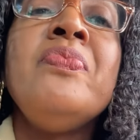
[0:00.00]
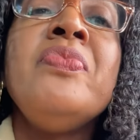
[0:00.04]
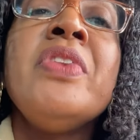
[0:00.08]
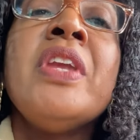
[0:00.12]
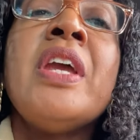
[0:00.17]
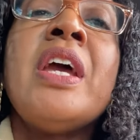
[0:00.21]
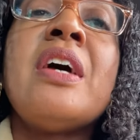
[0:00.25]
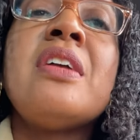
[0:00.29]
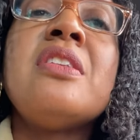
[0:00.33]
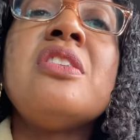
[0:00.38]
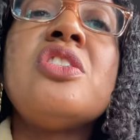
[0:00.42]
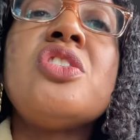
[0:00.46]

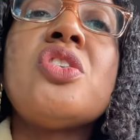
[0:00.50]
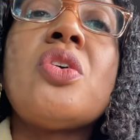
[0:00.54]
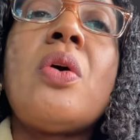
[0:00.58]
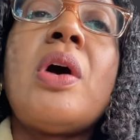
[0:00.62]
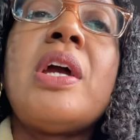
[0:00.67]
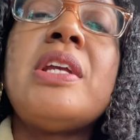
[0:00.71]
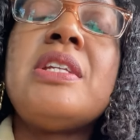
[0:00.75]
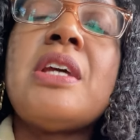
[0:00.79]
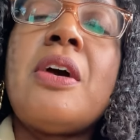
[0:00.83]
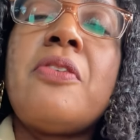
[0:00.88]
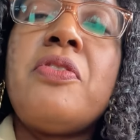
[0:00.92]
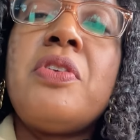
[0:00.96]
And so I
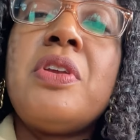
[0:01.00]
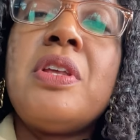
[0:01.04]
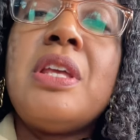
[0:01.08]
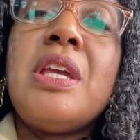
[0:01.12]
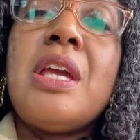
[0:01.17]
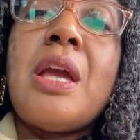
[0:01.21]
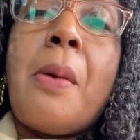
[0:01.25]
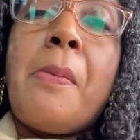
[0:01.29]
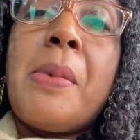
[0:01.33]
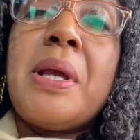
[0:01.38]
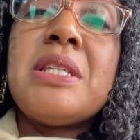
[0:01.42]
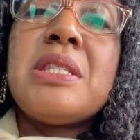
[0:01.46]
definitely am
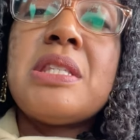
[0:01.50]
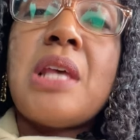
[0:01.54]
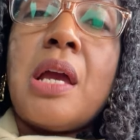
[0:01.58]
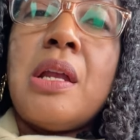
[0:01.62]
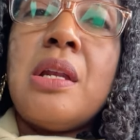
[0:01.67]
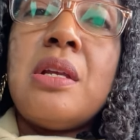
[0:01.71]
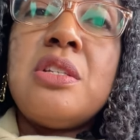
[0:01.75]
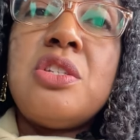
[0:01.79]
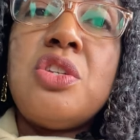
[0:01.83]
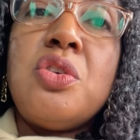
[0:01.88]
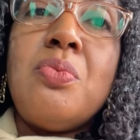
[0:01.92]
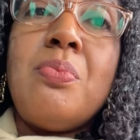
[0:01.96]
excited
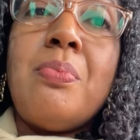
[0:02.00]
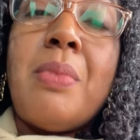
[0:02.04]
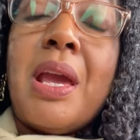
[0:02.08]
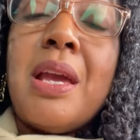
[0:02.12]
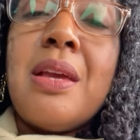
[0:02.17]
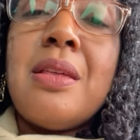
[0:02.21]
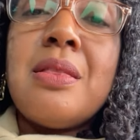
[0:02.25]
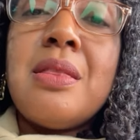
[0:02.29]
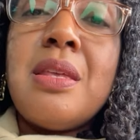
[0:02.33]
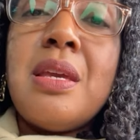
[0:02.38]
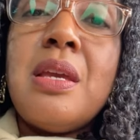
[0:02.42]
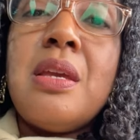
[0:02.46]
to make
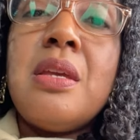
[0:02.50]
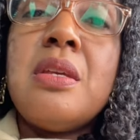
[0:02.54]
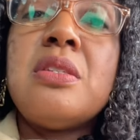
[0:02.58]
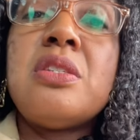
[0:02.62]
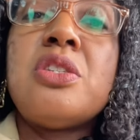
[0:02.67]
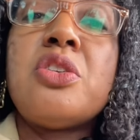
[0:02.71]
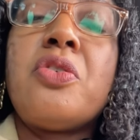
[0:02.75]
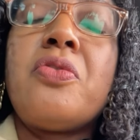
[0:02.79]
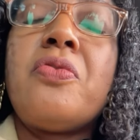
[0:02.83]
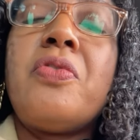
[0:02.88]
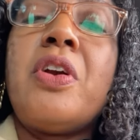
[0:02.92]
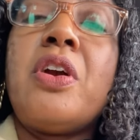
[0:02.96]
these. They're
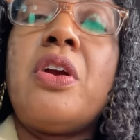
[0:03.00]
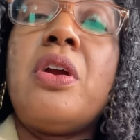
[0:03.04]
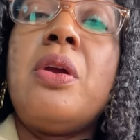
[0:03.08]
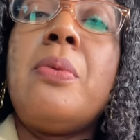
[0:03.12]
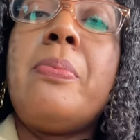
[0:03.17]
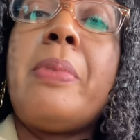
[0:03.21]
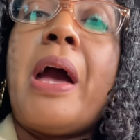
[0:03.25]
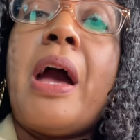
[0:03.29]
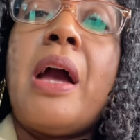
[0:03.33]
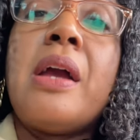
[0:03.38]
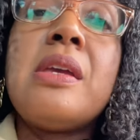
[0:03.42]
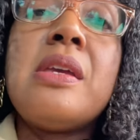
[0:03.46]
very
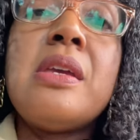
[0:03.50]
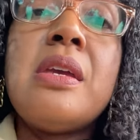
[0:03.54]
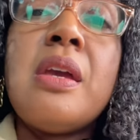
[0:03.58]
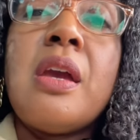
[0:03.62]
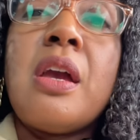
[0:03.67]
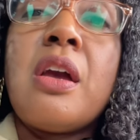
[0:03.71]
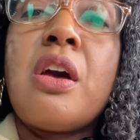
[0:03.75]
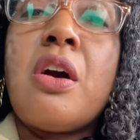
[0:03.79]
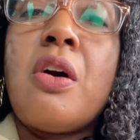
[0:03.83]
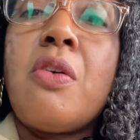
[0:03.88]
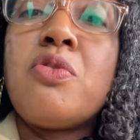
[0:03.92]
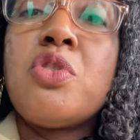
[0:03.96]
baggy and
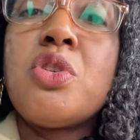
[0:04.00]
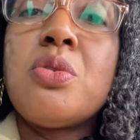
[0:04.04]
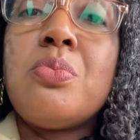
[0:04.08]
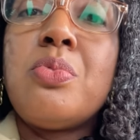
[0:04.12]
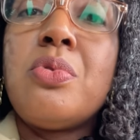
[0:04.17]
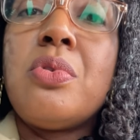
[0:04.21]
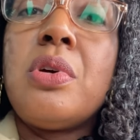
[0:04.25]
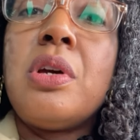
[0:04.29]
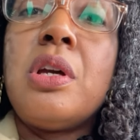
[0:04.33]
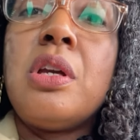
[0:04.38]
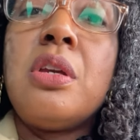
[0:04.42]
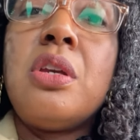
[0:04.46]
comfortable
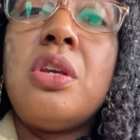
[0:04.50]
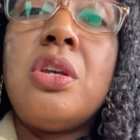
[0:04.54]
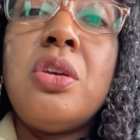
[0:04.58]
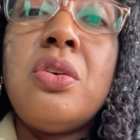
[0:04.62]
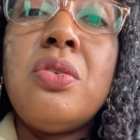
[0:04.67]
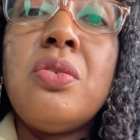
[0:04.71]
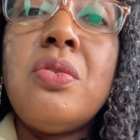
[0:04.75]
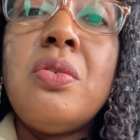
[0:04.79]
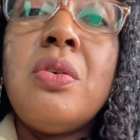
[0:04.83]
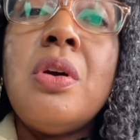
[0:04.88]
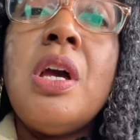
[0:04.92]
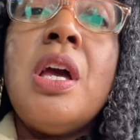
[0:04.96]
and cute.